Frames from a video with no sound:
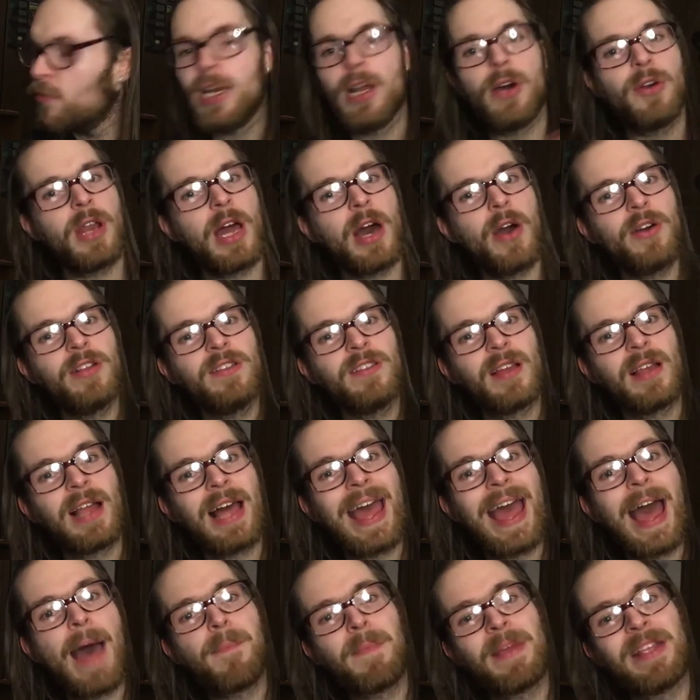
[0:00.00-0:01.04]
we don't know until
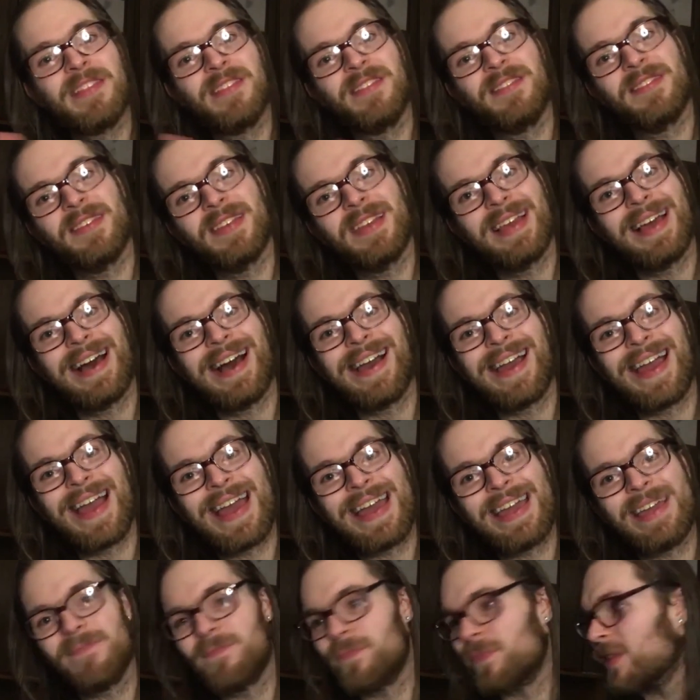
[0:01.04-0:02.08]
it happens, all
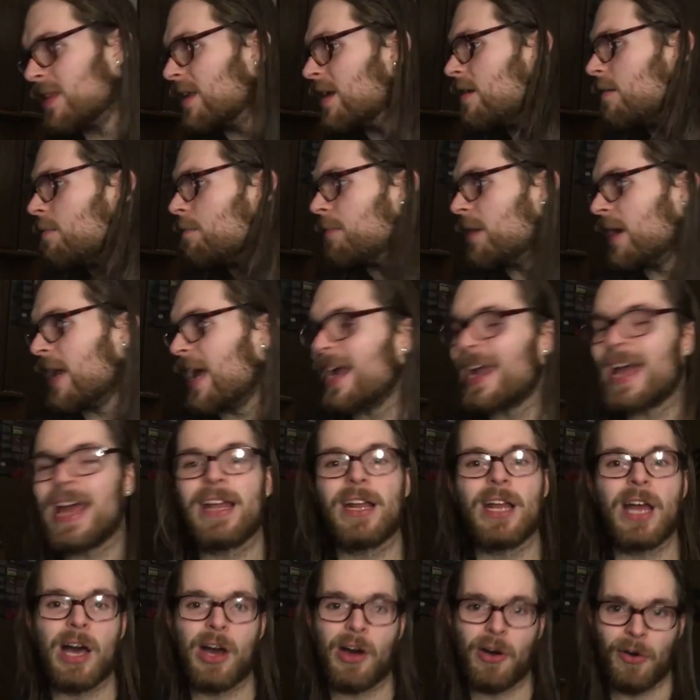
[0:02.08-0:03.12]
right? But I
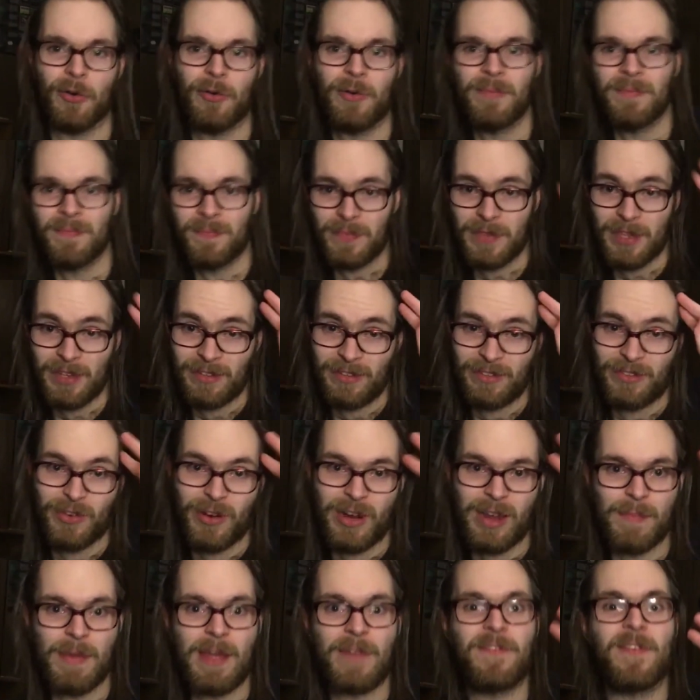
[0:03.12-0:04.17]
gotta go. This is
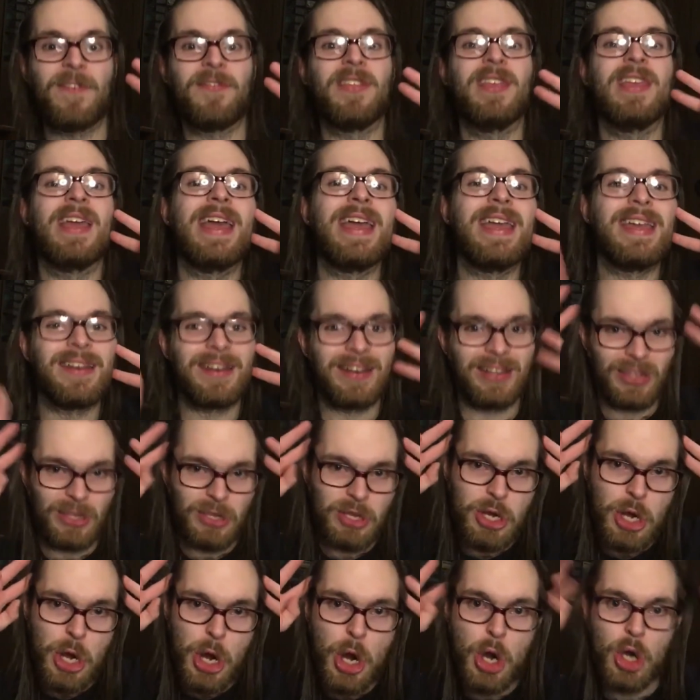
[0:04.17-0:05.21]
TorgieBear fifty-eight,
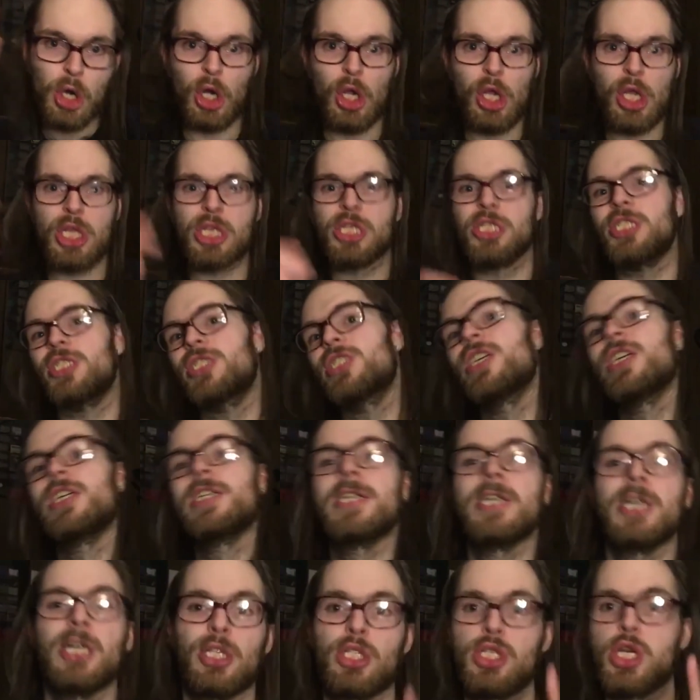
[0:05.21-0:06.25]
toodles,
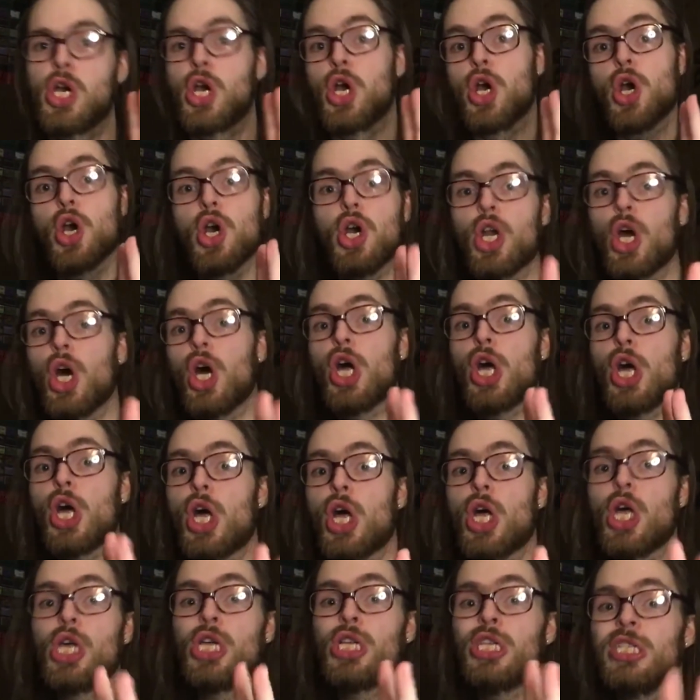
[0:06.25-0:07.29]

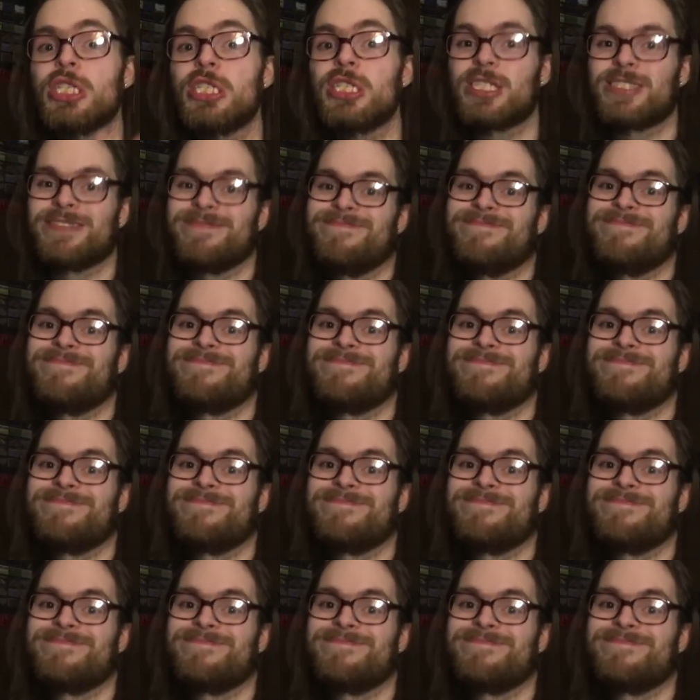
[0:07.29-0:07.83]
toodles.